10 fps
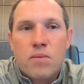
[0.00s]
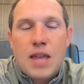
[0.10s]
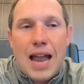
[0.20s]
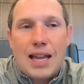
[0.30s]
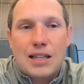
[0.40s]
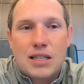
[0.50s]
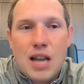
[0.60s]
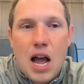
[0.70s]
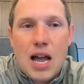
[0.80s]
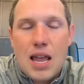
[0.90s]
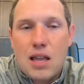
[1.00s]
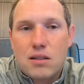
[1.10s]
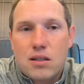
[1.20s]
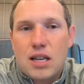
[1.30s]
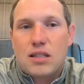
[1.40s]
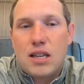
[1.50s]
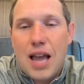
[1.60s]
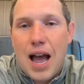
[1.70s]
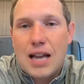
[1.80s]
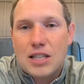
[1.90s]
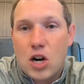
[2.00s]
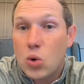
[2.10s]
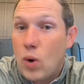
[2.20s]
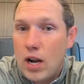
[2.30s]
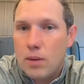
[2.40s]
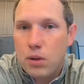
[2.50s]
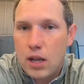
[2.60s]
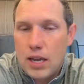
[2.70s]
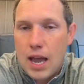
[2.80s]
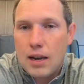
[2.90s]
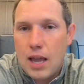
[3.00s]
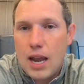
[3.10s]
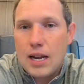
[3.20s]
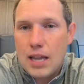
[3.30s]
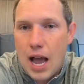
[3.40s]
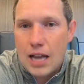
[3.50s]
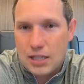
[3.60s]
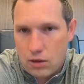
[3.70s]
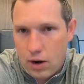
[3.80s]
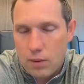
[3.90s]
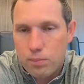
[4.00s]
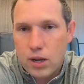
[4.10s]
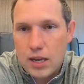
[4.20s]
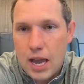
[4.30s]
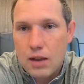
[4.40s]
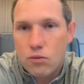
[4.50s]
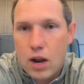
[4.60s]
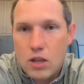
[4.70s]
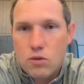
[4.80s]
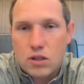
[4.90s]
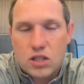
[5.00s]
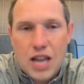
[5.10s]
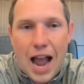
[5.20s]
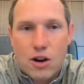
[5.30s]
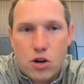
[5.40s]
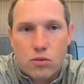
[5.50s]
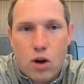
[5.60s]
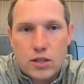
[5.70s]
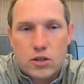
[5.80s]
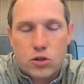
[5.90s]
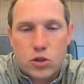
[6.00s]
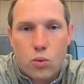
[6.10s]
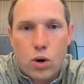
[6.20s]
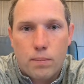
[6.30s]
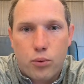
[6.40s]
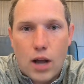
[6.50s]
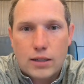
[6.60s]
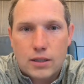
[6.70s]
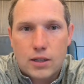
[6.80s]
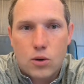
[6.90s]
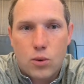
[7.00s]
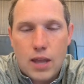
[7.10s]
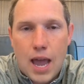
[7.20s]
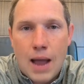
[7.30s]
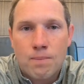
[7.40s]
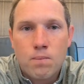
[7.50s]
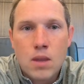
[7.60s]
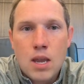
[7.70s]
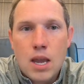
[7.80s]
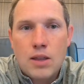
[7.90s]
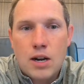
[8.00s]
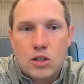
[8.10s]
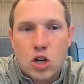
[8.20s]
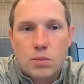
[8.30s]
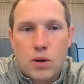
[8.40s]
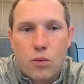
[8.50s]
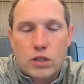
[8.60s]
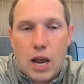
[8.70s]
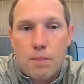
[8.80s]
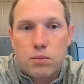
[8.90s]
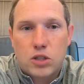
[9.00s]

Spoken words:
that it's not 60 guys that are ready to play yet, 80 guys that are ready to play yet, right? You can stagger your roster. So we're in process of doing that. And then in terms of, was I